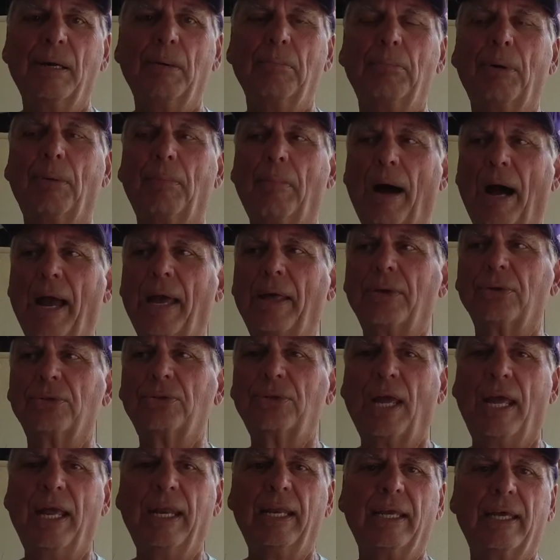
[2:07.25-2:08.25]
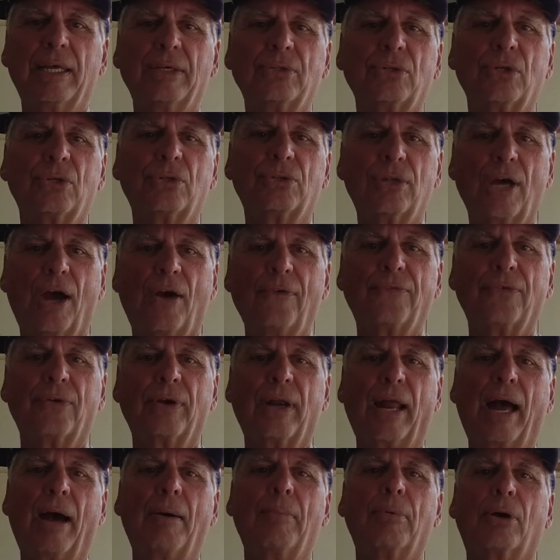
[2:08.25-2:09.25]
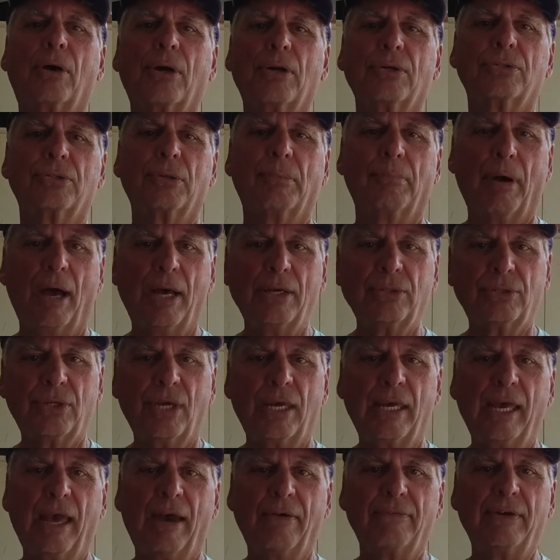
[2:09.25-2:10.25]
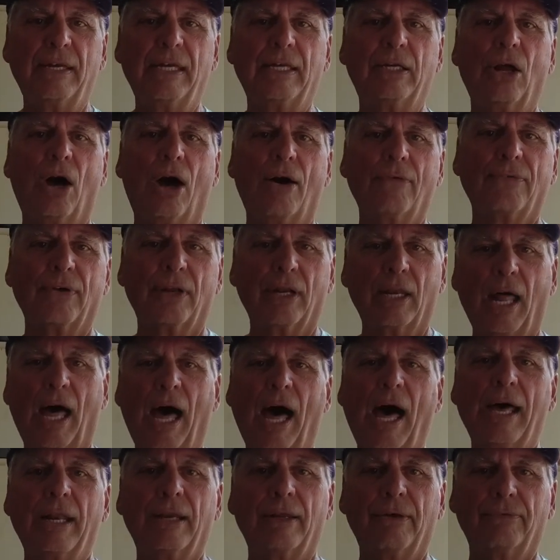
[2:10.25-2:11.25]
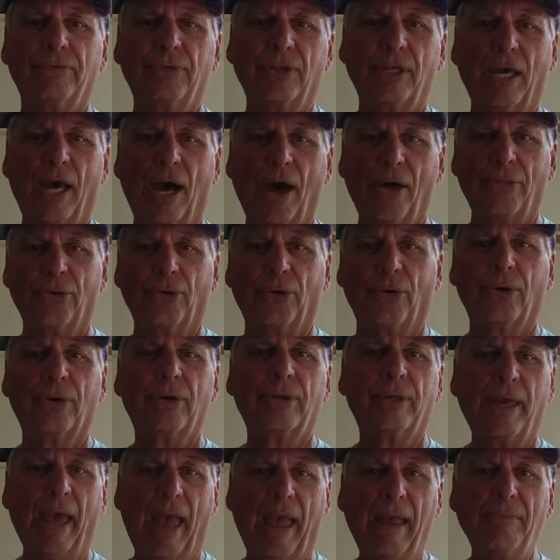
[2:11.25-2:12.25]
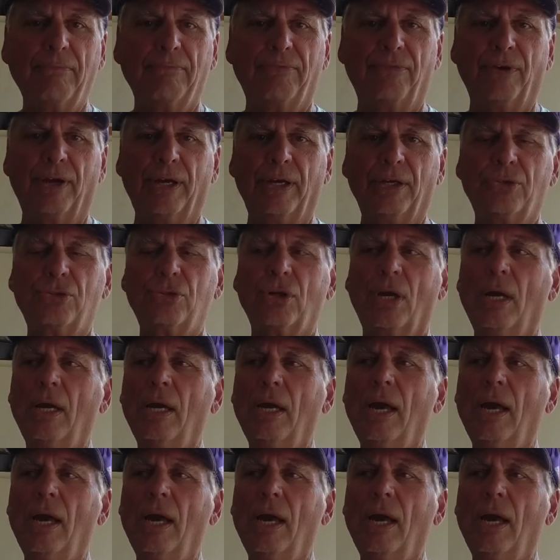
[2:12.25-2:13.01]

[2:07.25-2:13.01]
but my understanding is it's tougher now because the muskie have eaten off a lot of the other game fish.